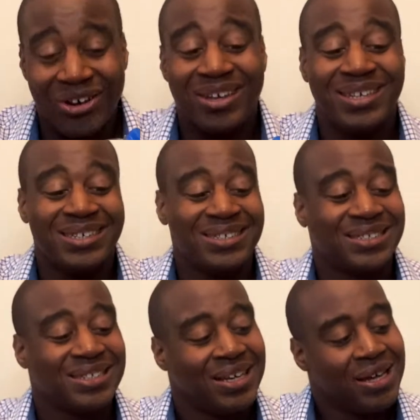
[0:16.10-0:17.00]

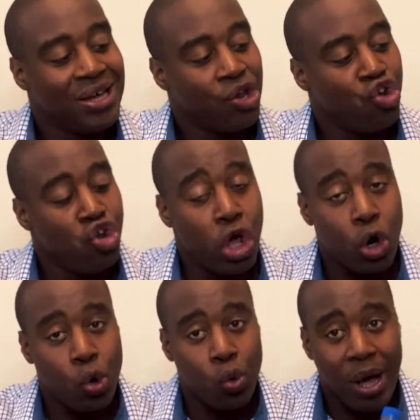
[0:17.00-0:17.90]
is
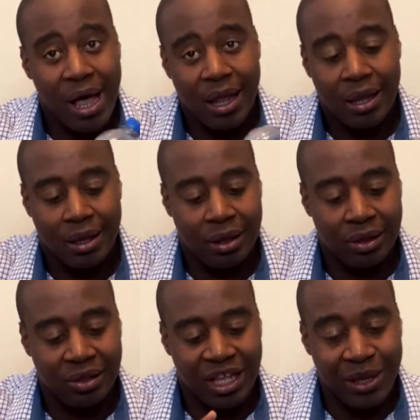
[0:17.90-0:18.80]
no
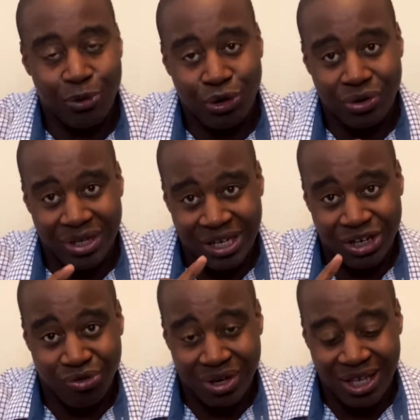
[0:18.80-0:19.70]
labeled
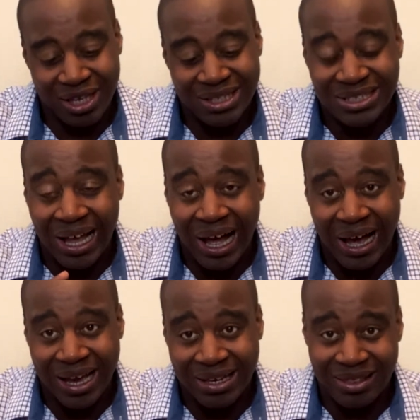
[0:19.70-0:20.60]
ingredients
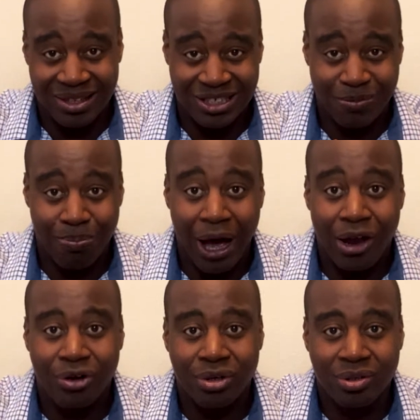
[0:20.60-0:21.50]
on this
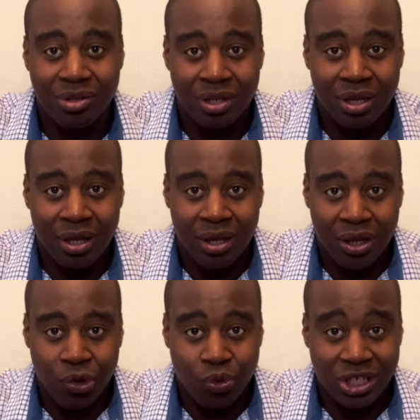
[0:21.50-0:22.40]
bottle,
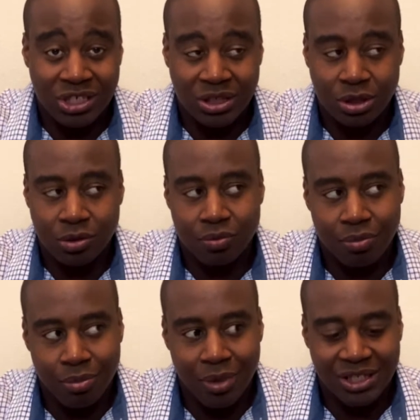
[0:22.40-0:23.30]
which
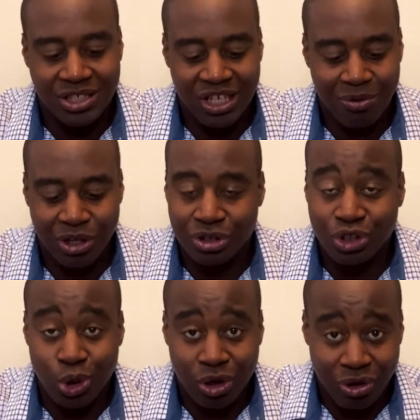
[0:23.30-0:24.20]
makes it seem like there's
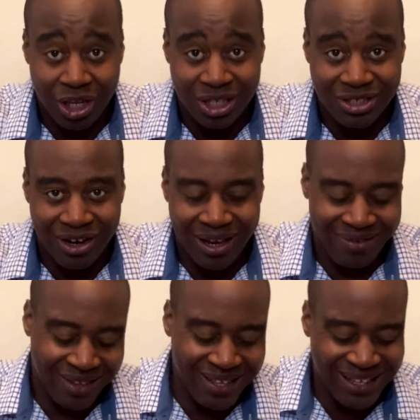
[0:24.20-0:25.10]
no ingredients, right?
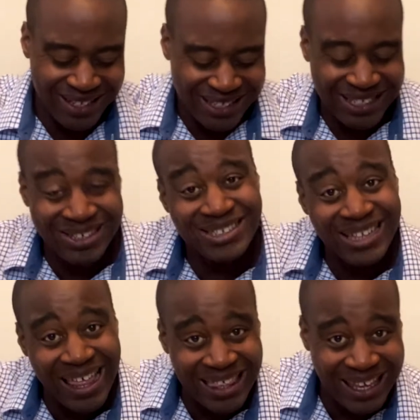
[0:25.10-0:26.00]
So there's
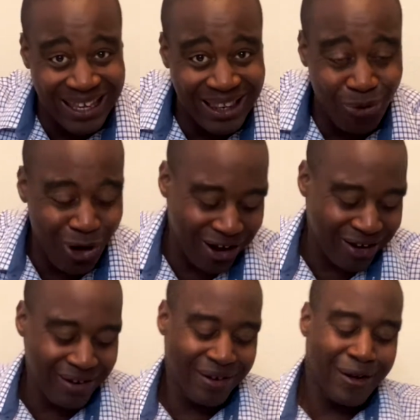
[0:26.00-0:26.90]
nothing in the
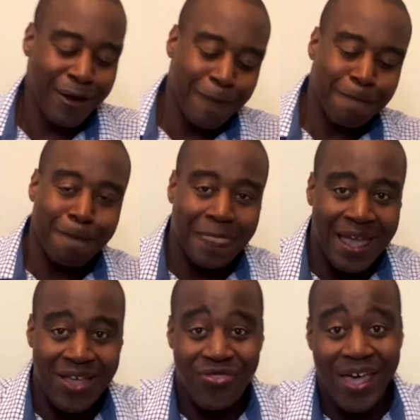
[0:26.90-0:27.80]
water.
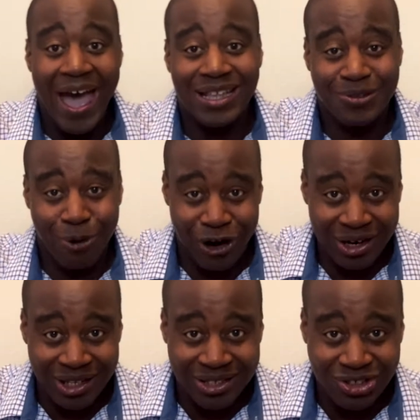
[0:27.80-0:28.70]
And that
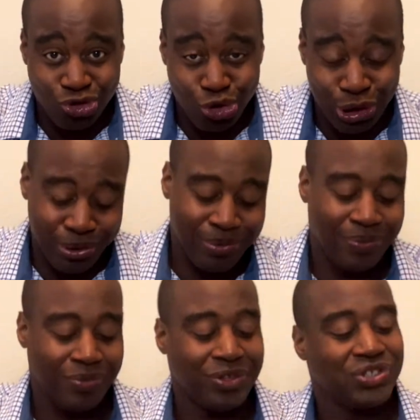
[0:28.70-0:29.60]
part is true.
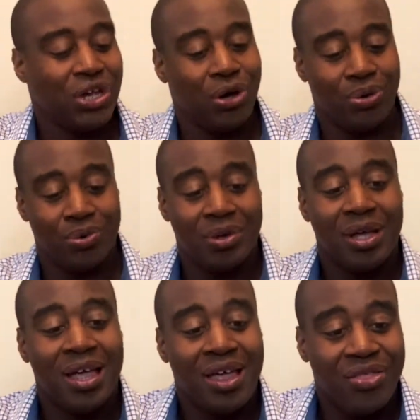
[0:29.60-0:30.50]
So
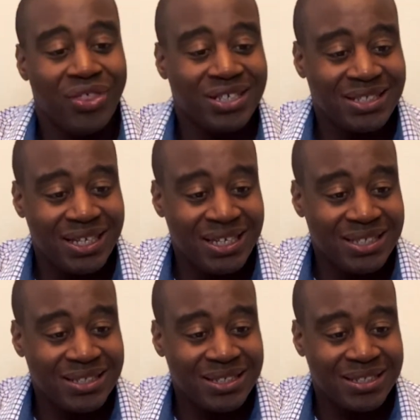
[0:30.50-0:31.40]
this
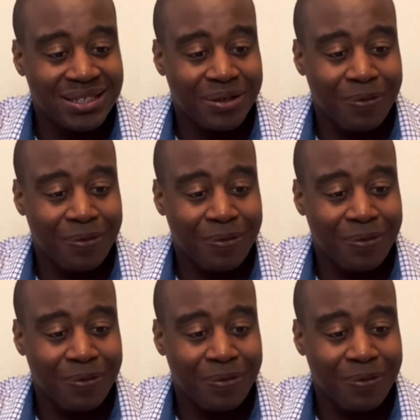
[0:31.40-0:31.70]
is